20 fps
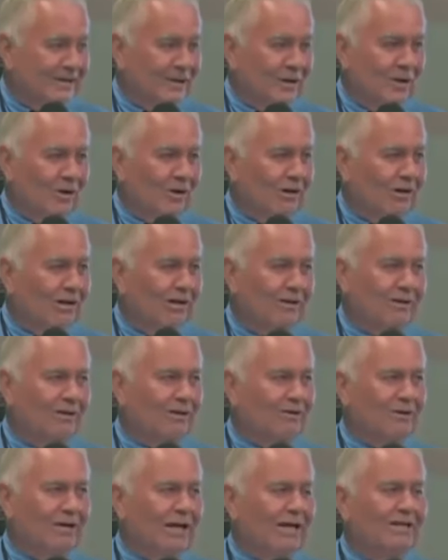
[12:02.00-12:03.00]
No,
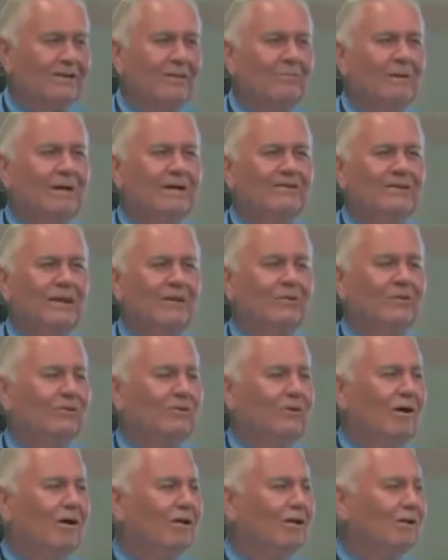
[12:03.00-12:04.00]
somebody said it
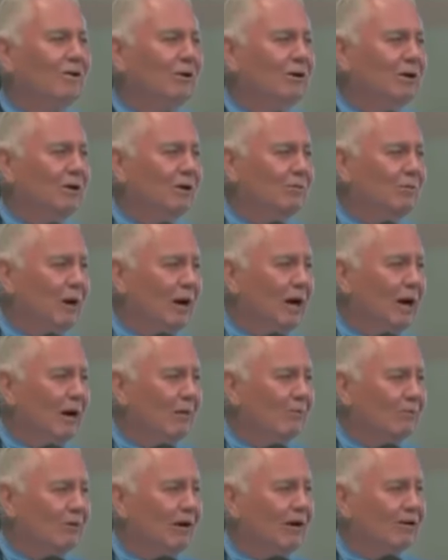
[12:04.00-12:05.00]
was all the nuclear
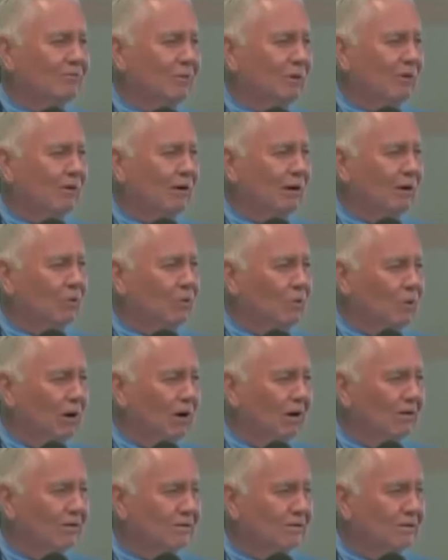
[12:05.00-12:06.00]
bombs all exploded at
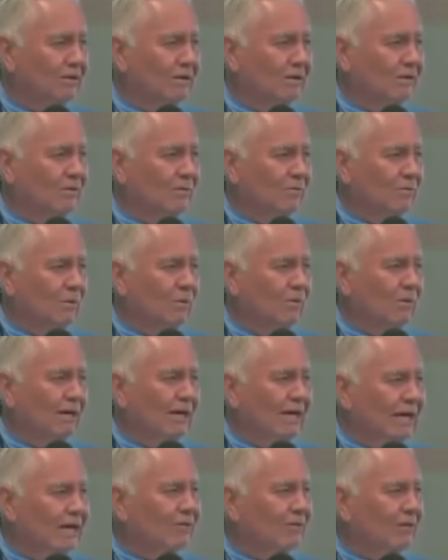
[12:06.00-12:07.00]
once
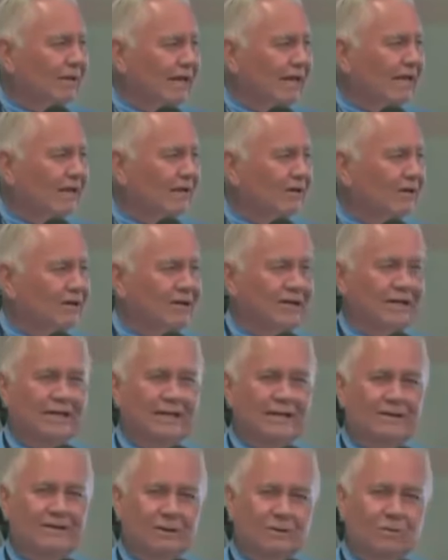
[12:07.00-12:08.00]
won't equal the energy
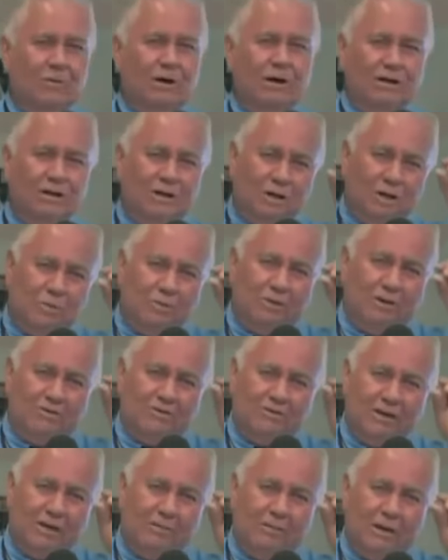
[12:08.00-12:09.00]
that is in 1
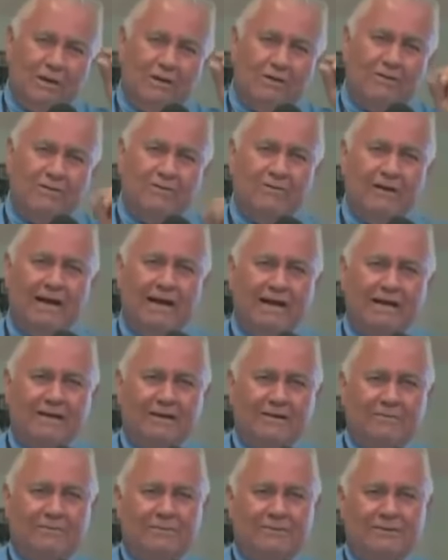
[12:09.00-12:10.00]
cubic centimeter of the
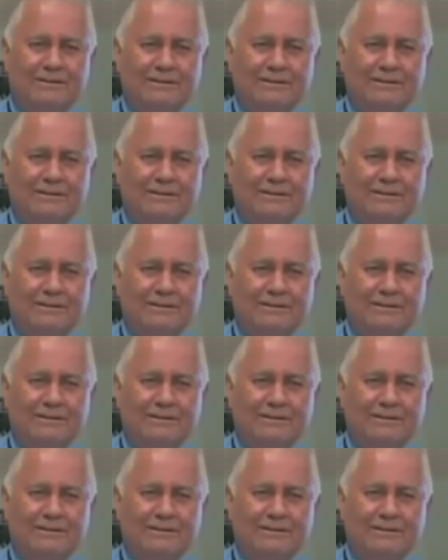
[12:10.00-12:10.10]
vacuum.